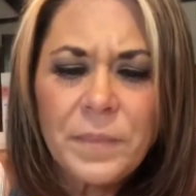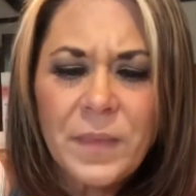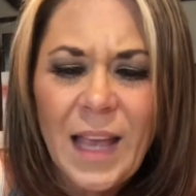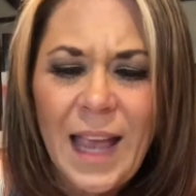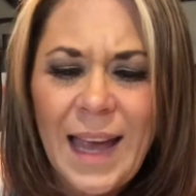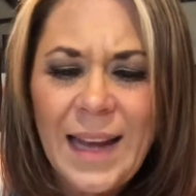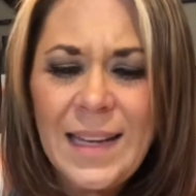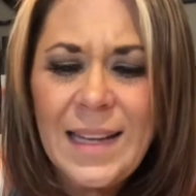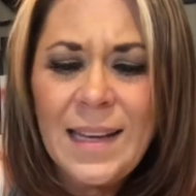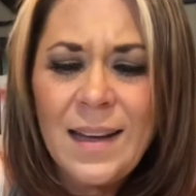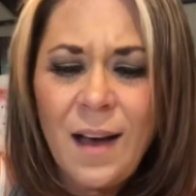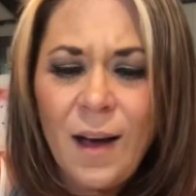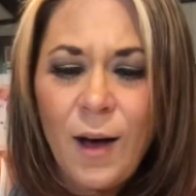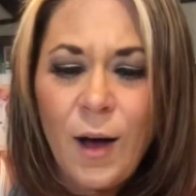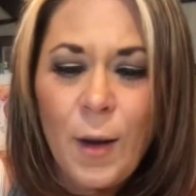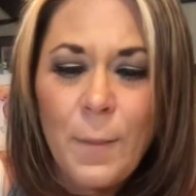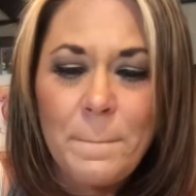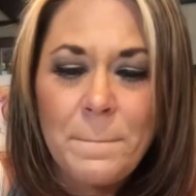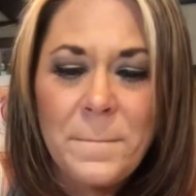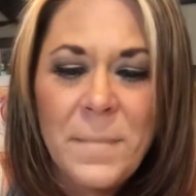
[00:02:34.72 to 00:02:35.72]
any
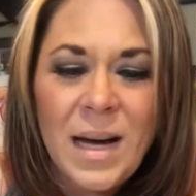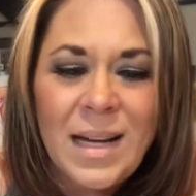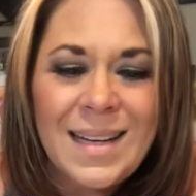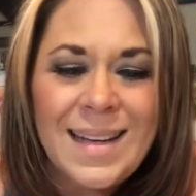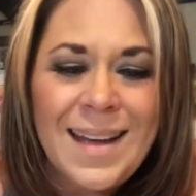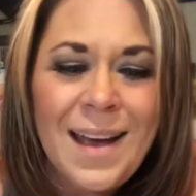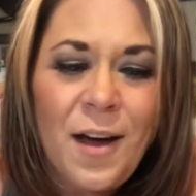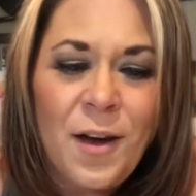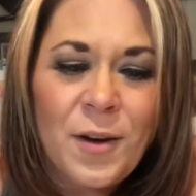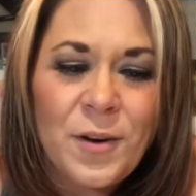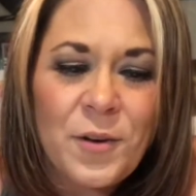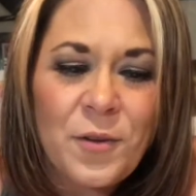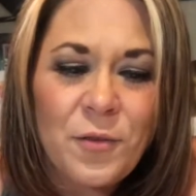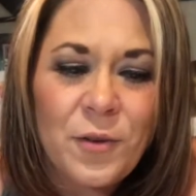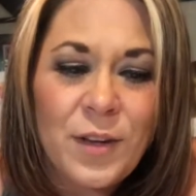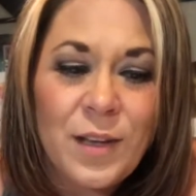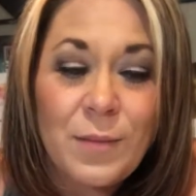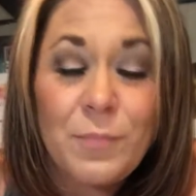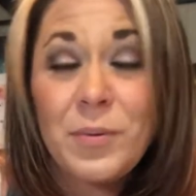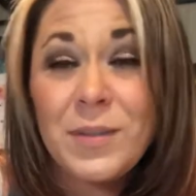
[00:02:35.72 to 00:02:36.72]

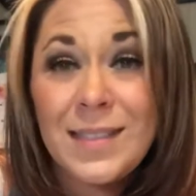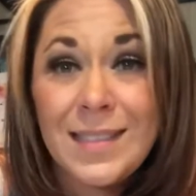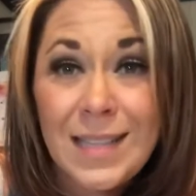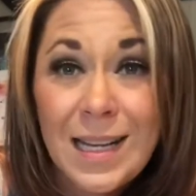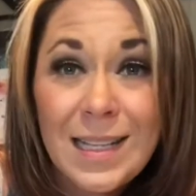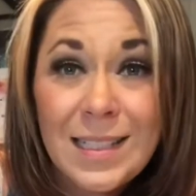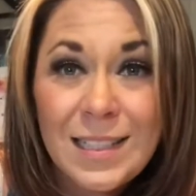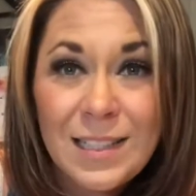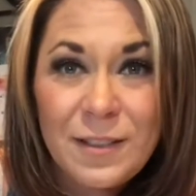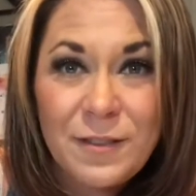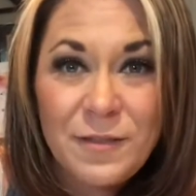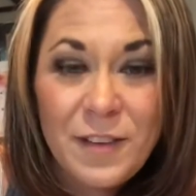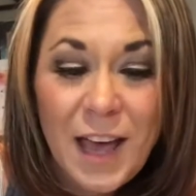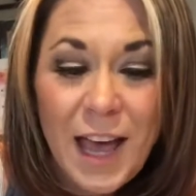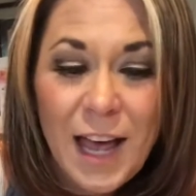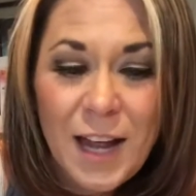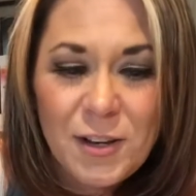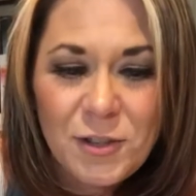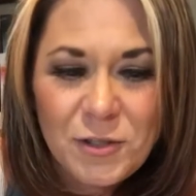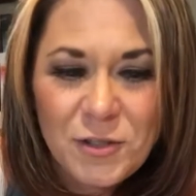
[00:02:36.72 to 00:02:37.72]
money-hungry, possessive
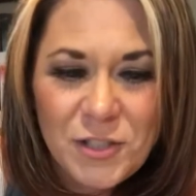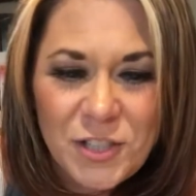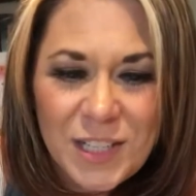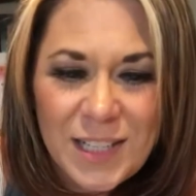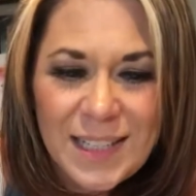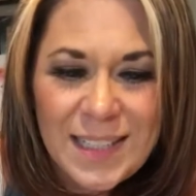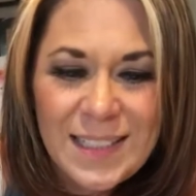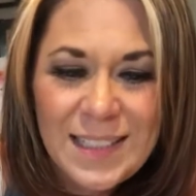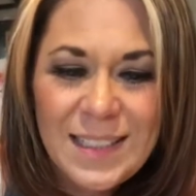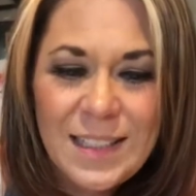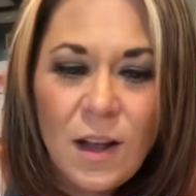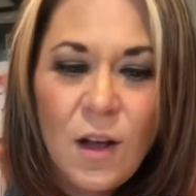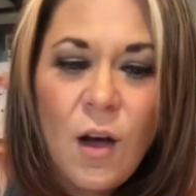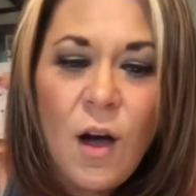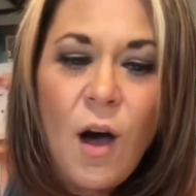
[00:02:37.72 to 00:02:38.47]
energies